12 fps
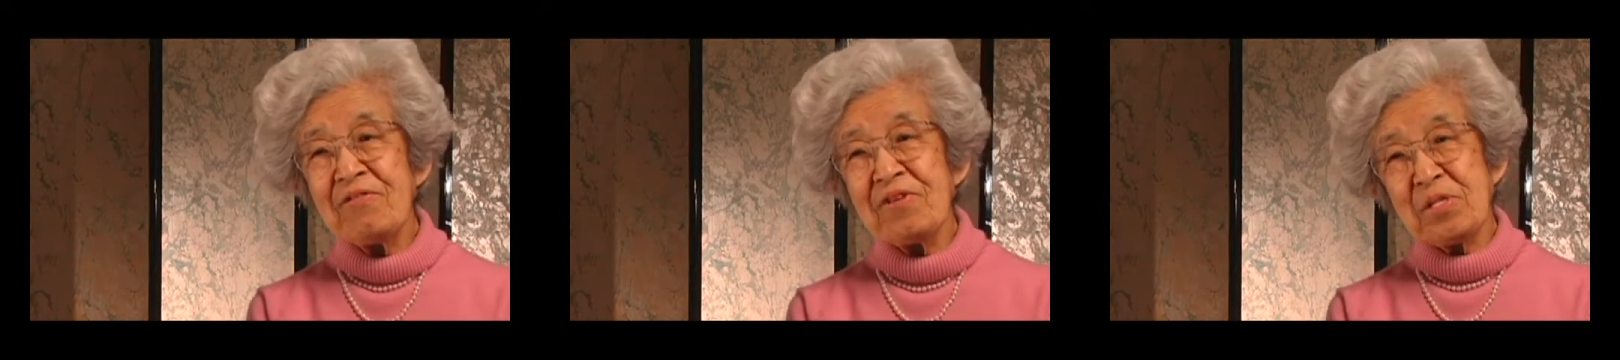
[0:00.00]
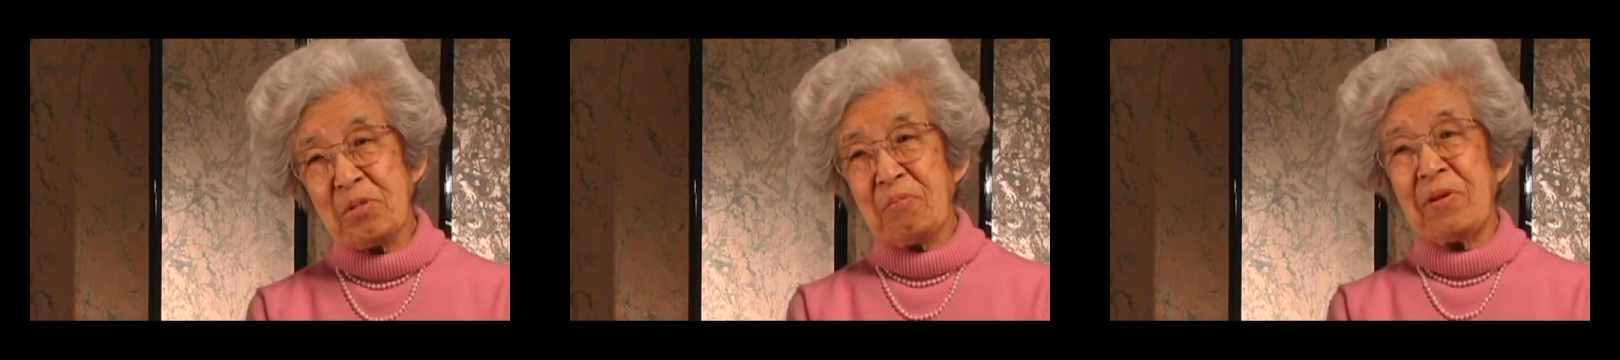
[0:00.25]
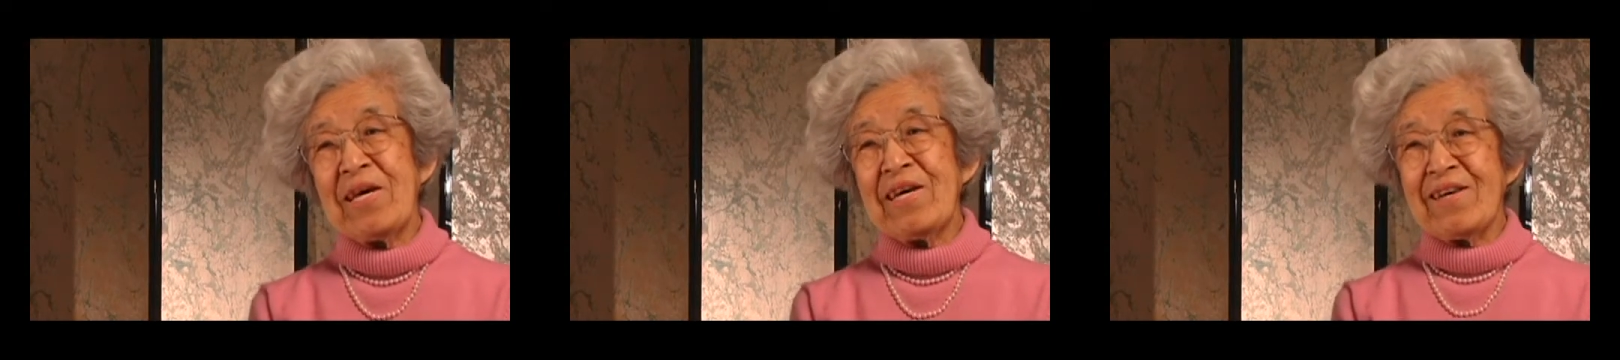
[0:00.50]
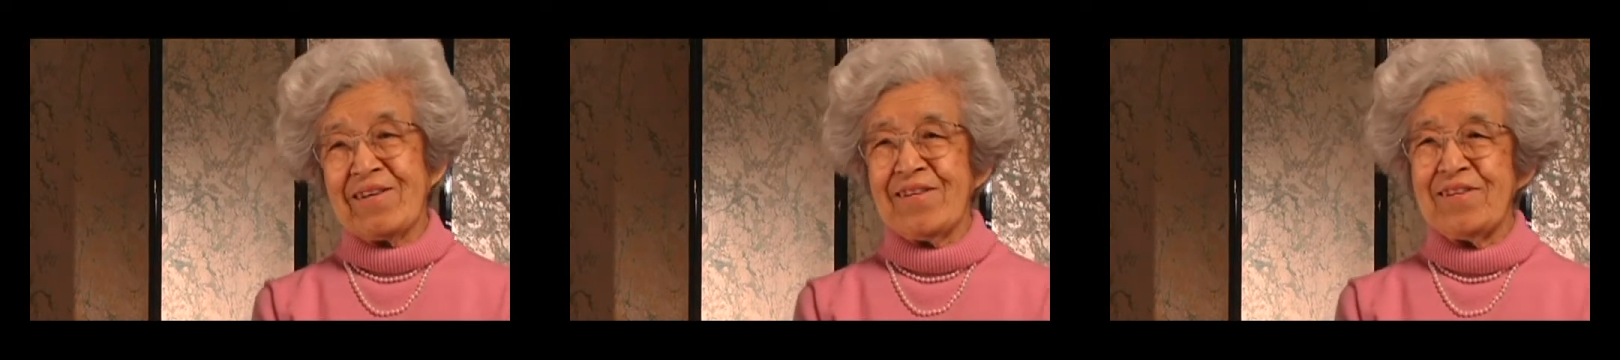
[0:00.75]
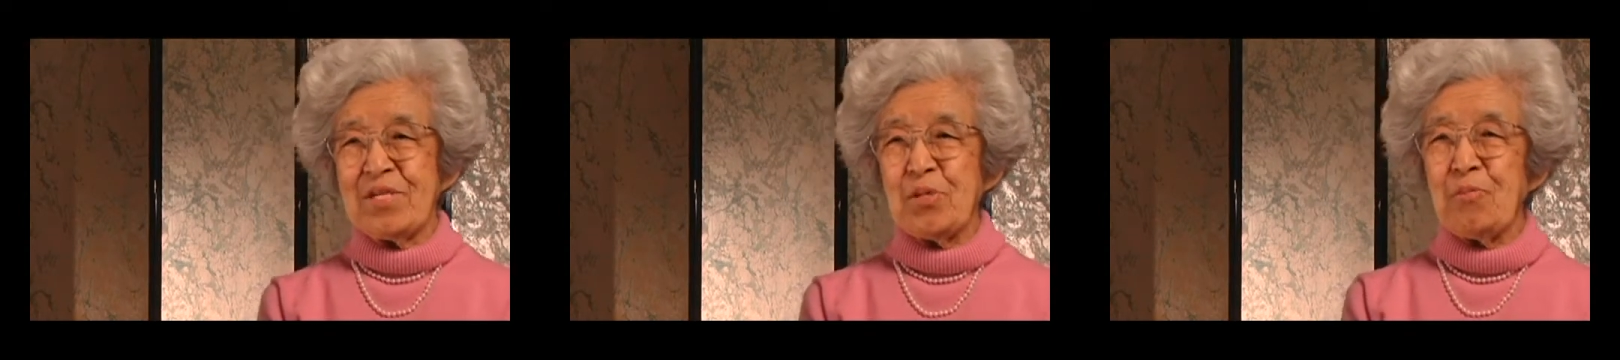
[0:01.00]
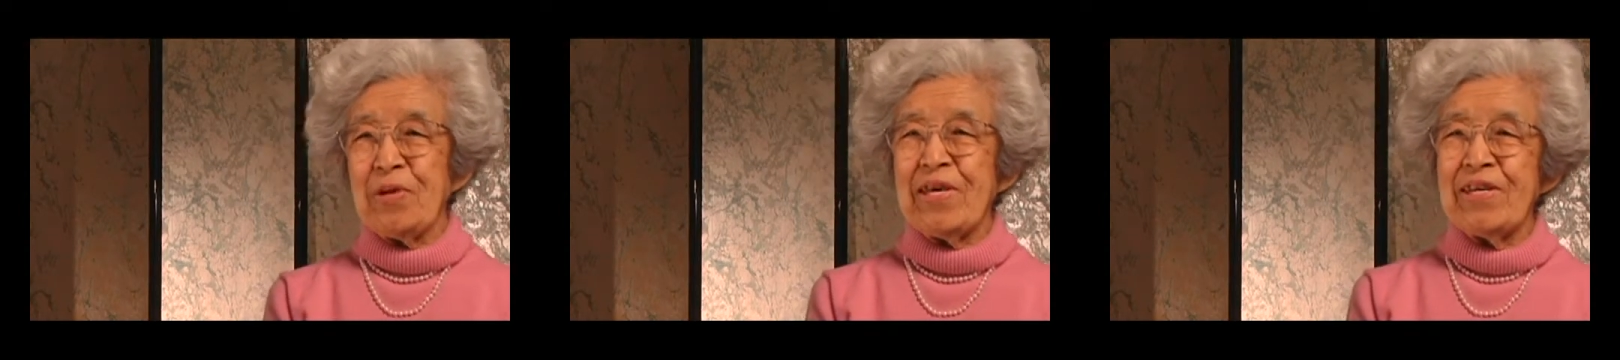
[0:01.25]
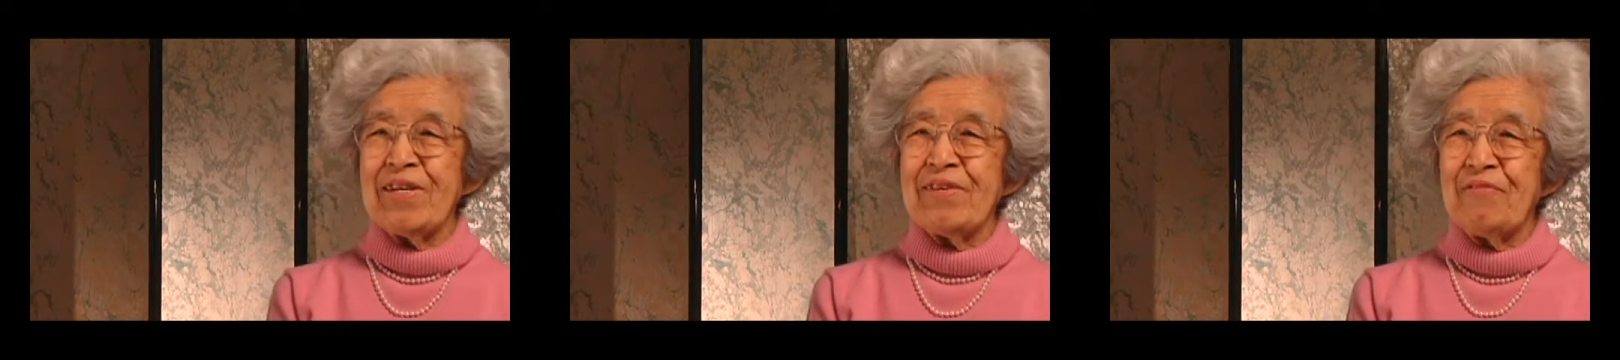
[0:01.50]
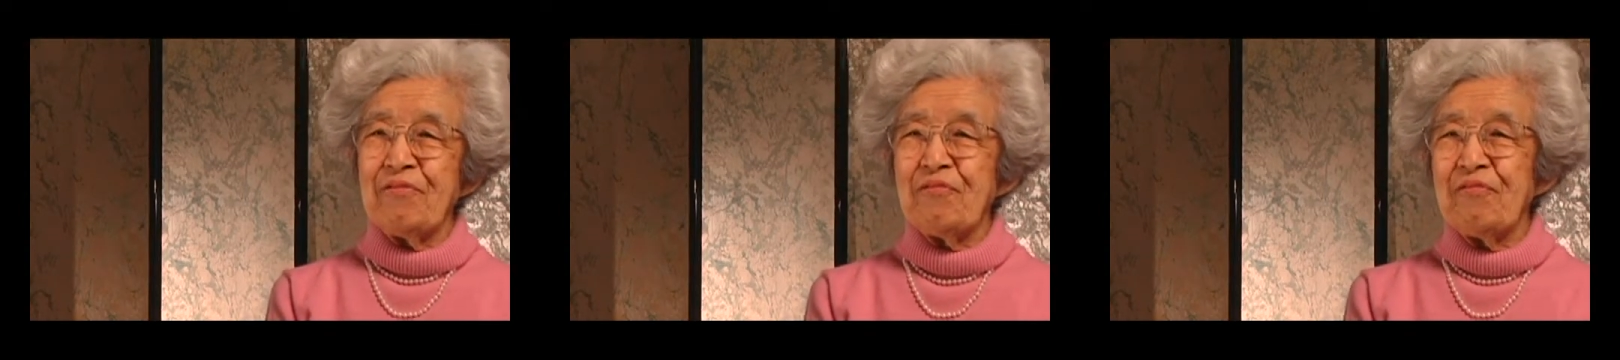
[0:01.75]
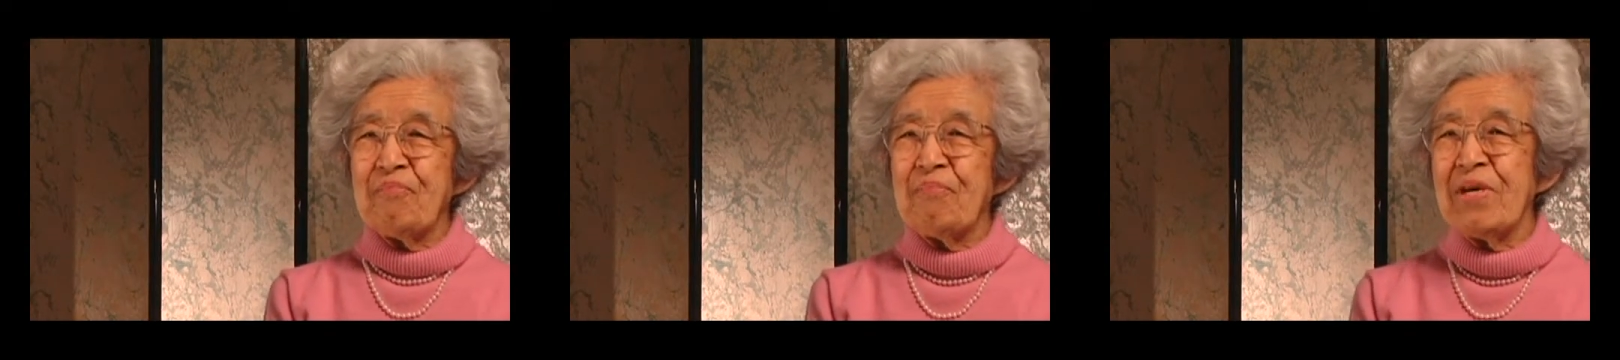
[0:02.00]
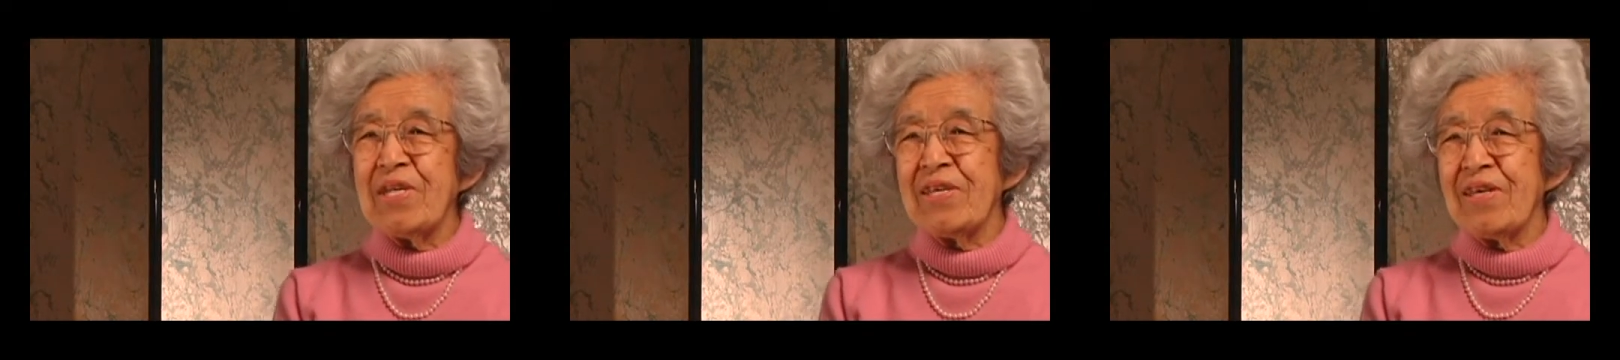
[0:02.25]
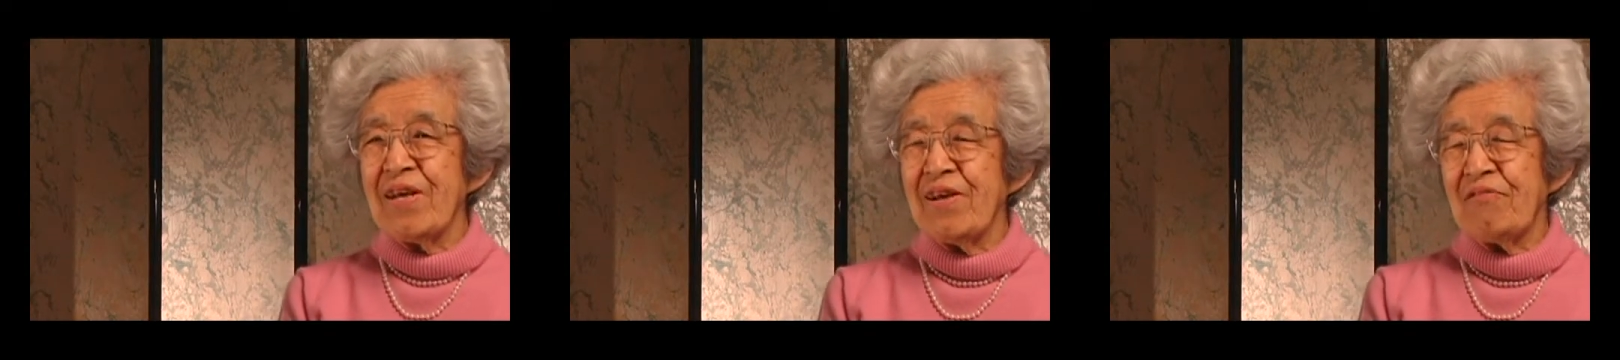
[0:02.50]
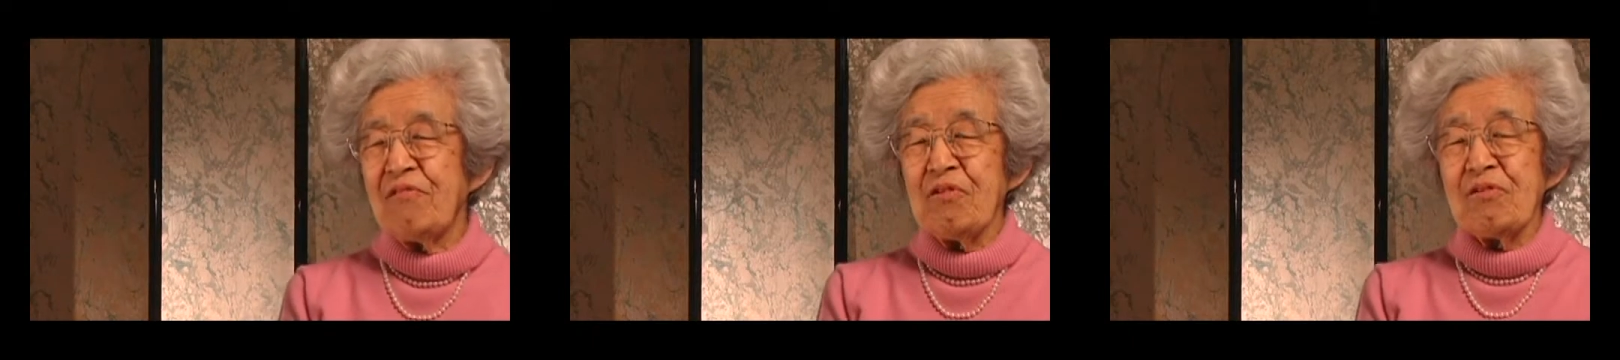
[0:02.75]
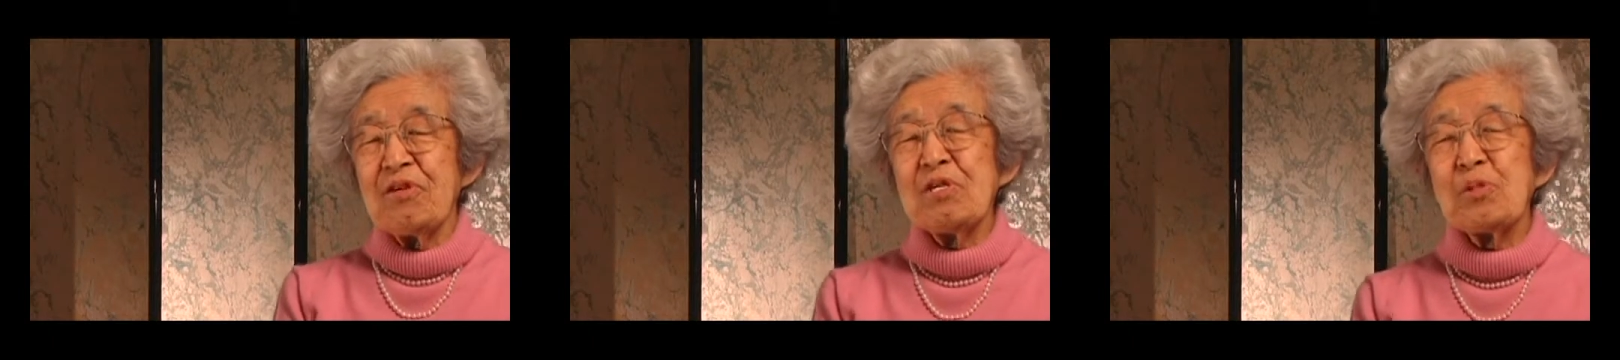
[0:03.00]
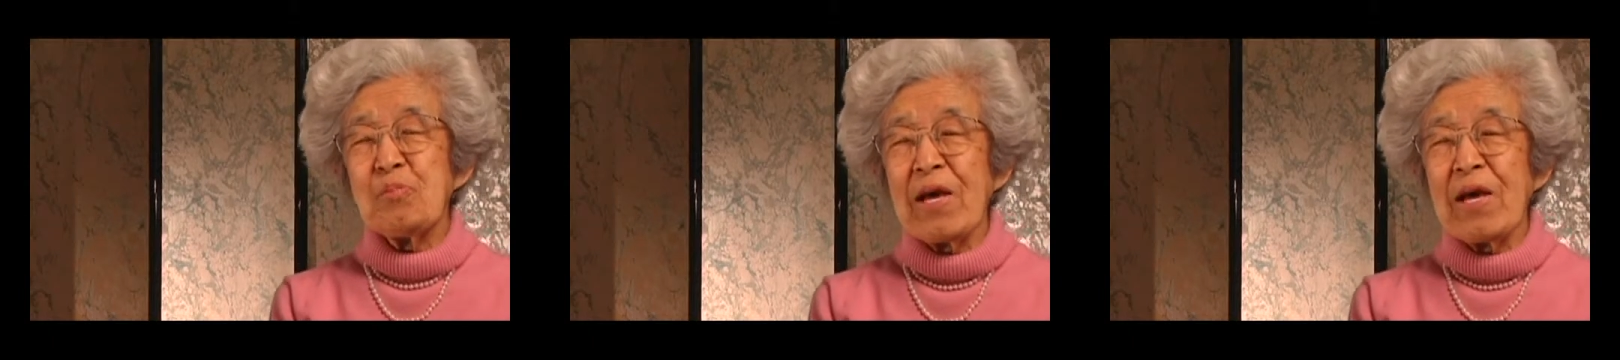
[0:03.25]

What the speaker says: back to Japan many few years back,